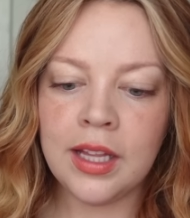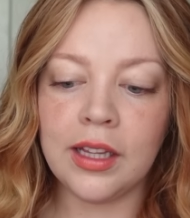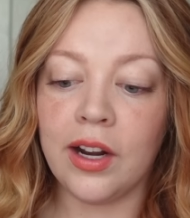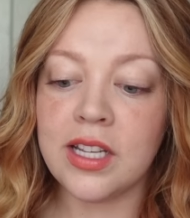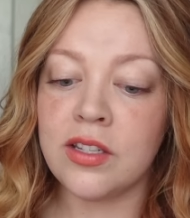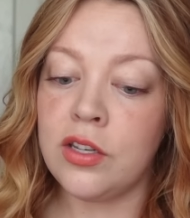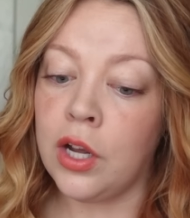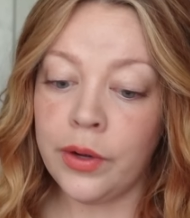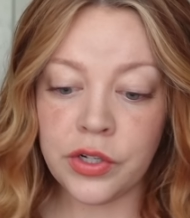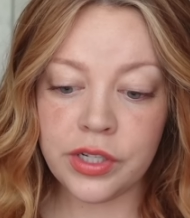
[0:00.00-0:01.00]
Clara has
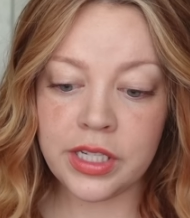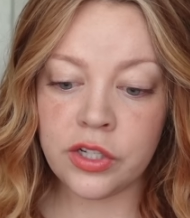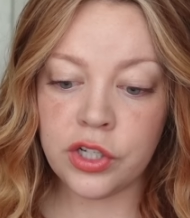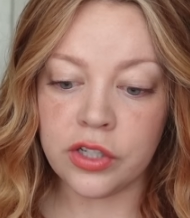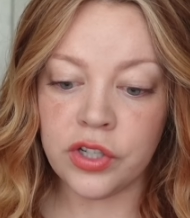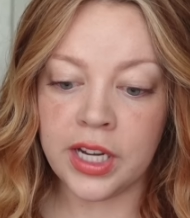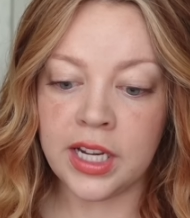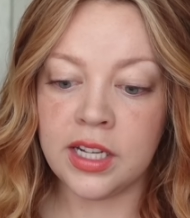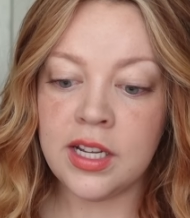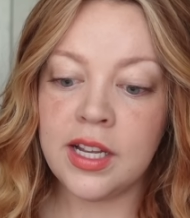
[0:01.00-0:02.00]
no interest in
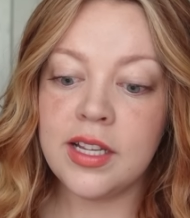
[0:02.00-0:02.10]
children.